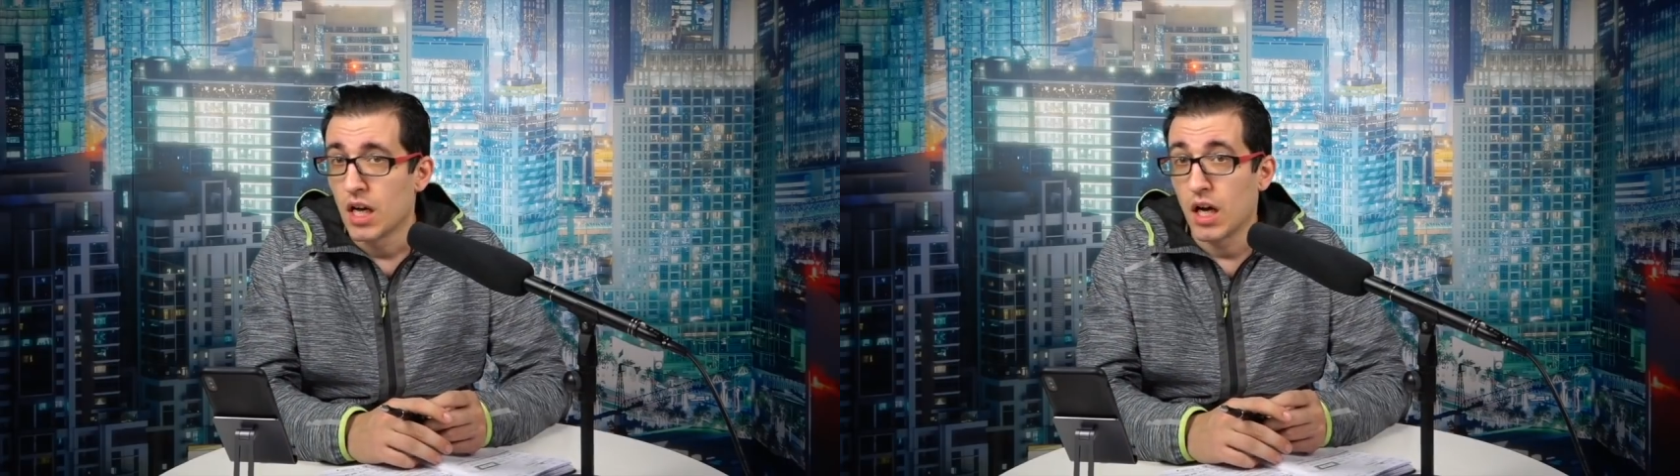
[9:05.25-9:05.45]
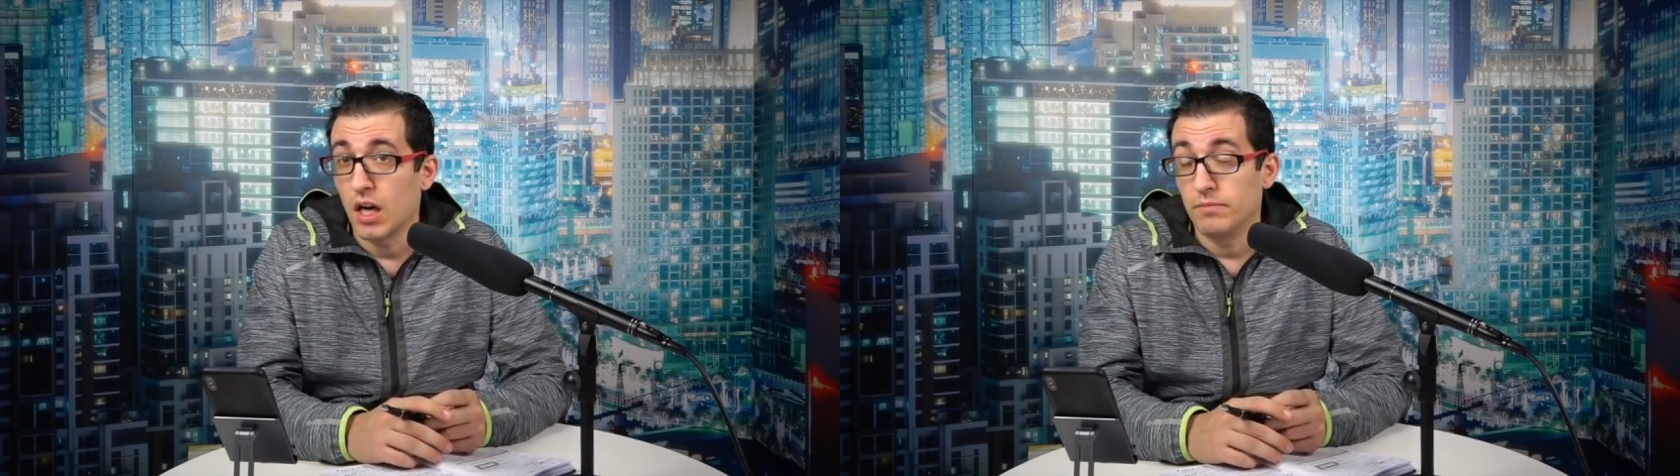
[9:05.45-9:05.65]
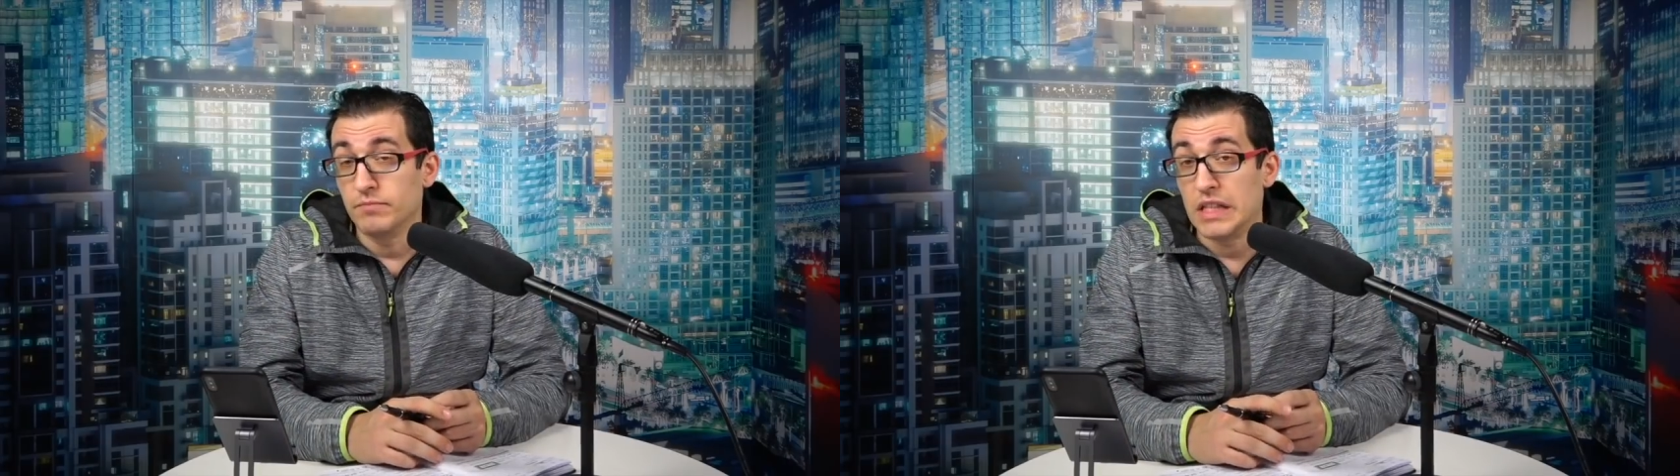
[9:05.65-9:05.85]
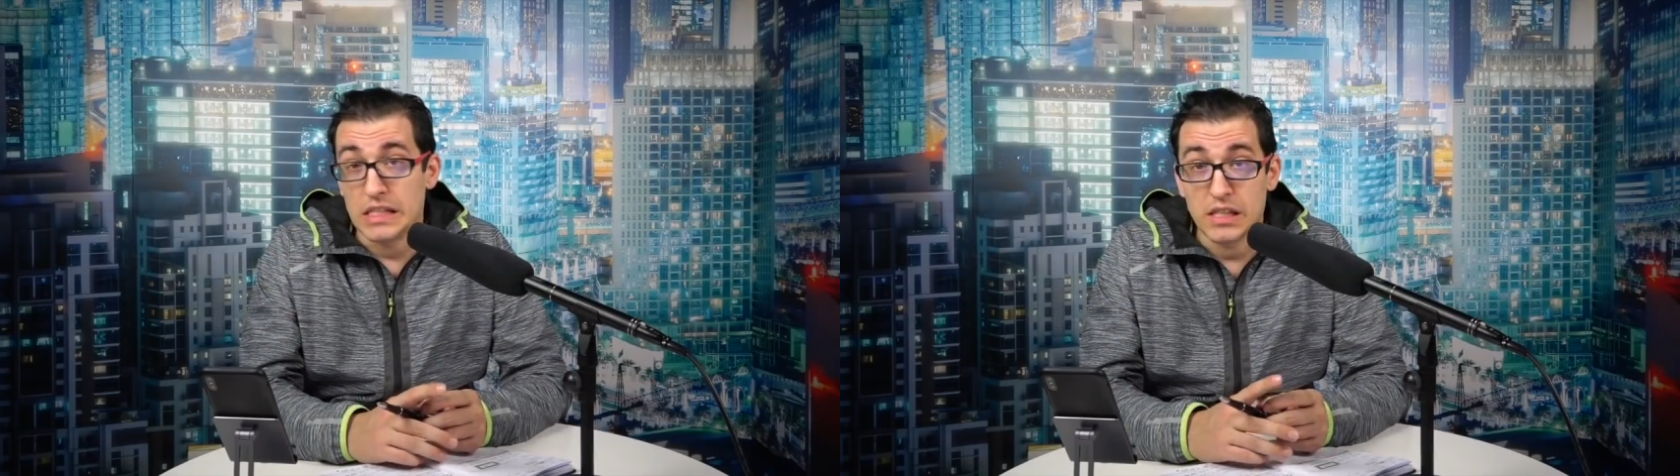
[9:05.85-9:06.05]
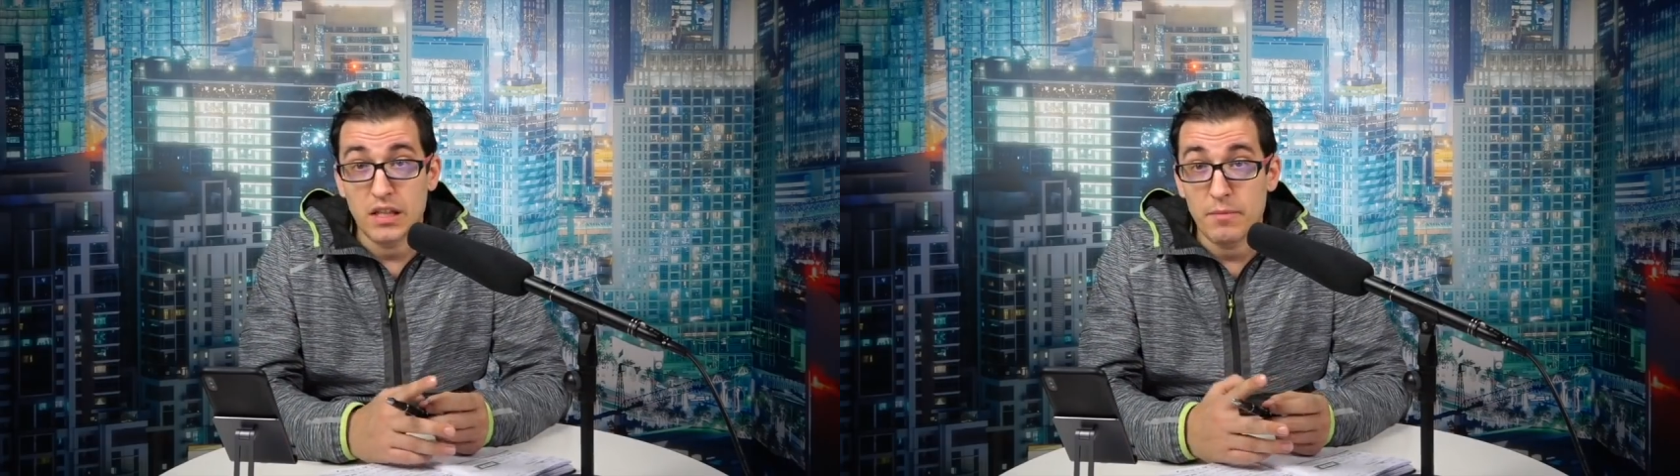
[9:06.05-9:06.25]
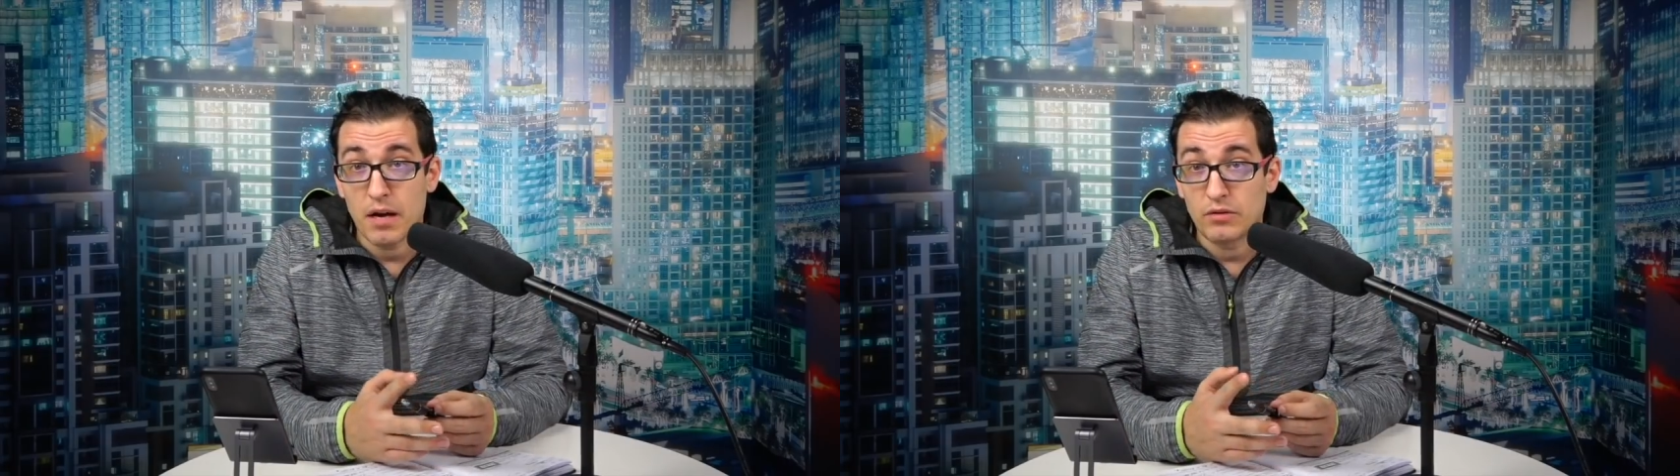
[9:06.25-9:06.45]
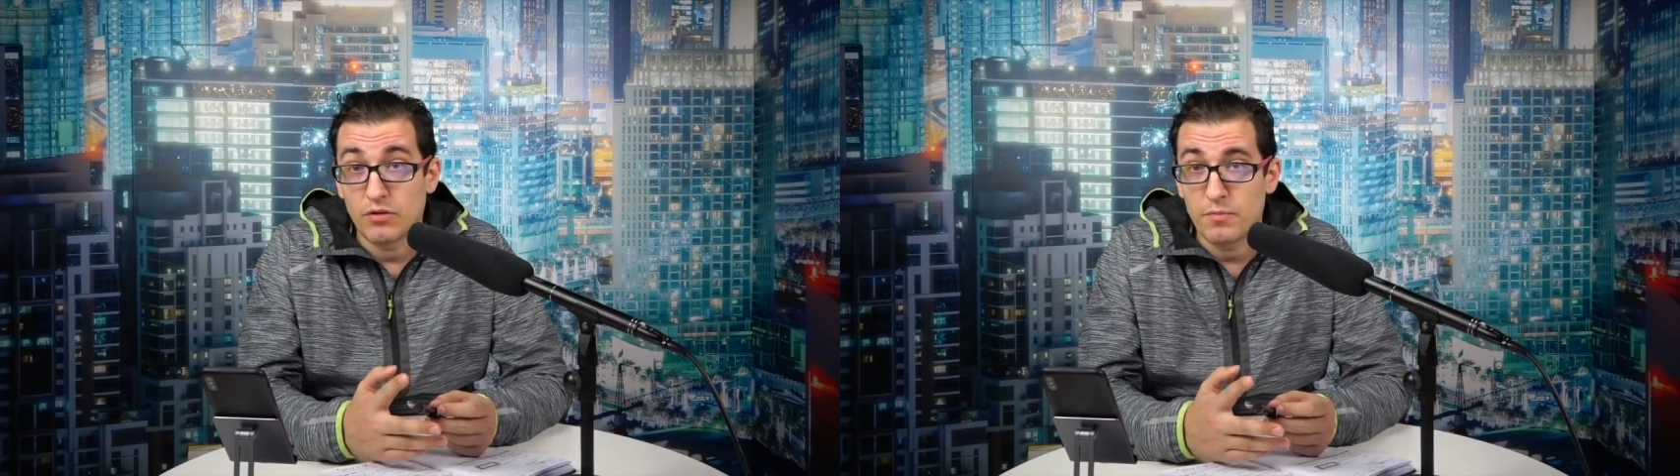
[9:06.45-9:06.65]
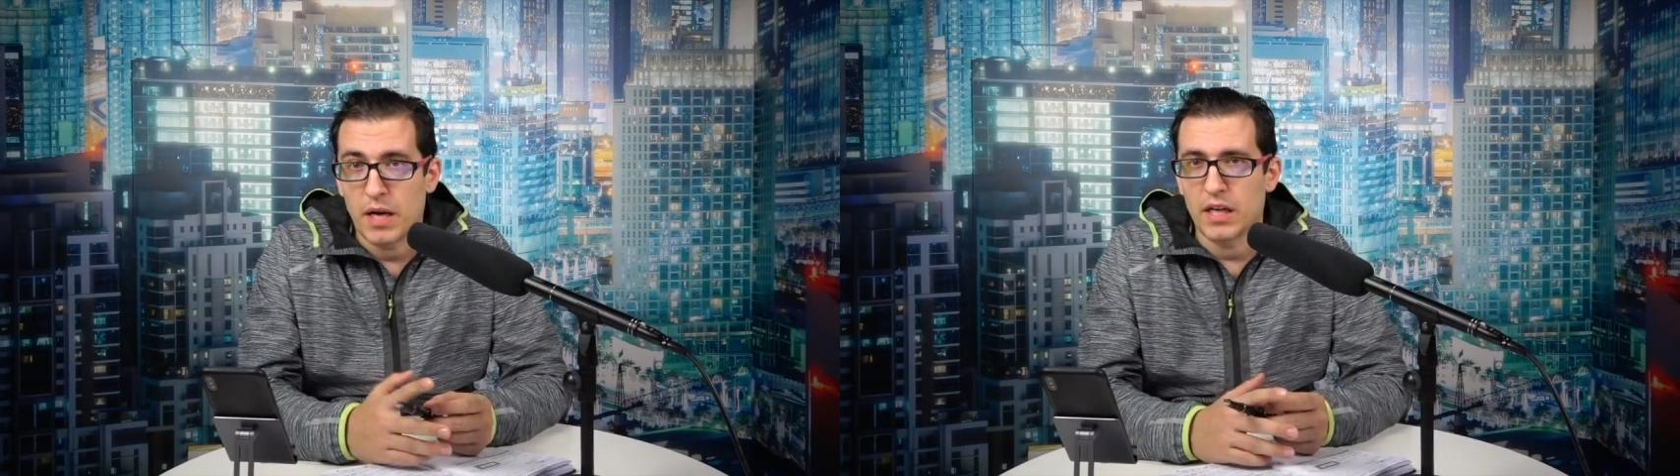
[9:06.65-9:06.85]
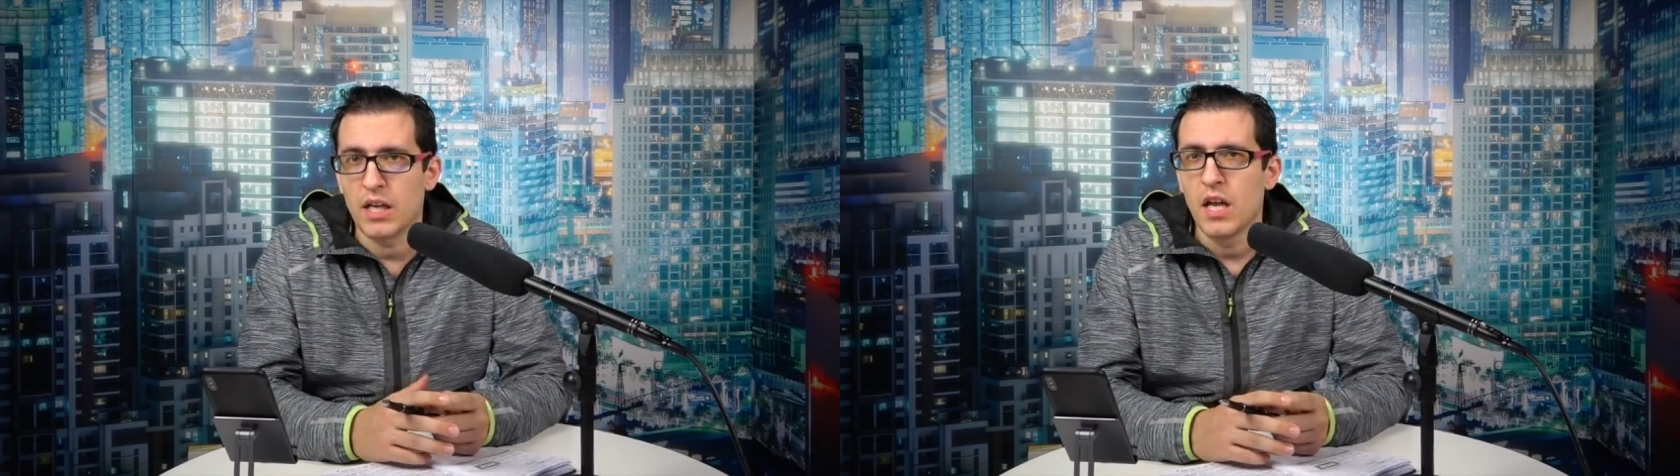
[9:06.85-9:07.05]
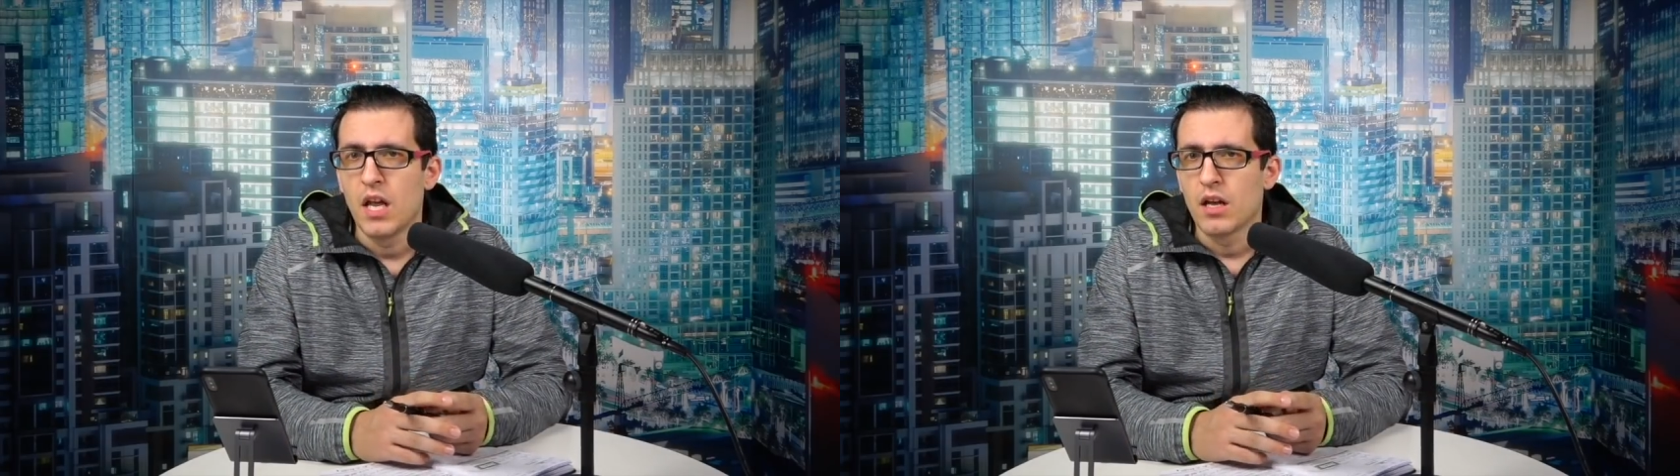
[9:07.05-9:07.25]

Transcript: a decent amount of money